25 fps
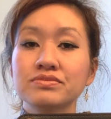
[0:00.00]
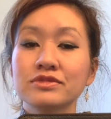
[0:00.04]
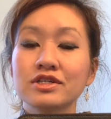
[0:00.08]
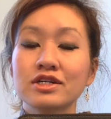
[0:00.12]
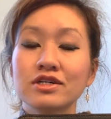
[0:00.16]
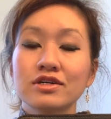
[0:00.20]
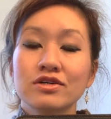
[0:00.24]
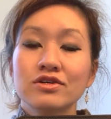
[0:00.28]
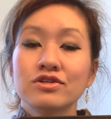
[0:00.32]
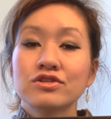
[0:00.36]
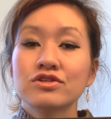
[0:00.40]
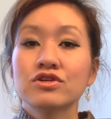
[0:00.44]

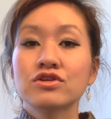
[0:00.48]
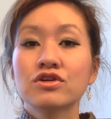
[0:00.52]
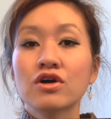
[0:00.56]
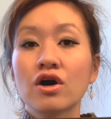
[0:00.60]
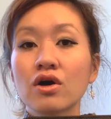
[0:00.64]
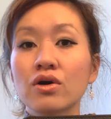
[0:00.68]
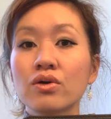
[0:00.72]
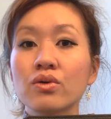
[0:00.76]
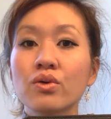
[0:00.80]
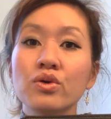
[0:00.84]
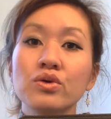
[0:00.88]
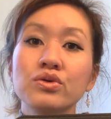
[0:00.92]
like a
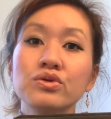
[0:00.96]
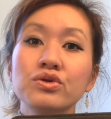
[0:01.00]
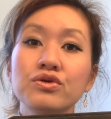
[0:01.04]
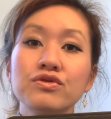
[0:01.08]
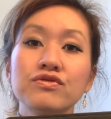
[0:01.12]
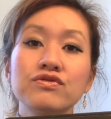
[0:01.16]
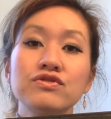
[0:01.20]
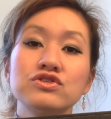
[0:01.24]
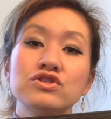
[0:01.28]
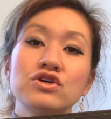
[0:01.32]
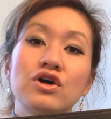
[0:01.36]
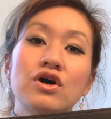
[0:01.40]
Chanel or Louis
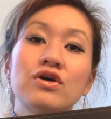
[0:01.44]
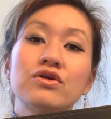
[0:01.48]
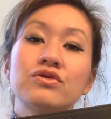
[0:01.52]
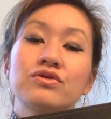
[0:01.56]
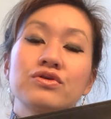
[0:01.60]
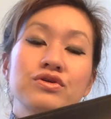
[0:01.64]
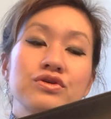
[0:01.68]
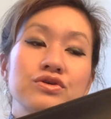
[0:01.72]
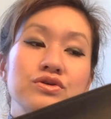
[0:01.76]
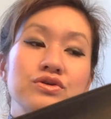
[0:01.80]
Vuitton or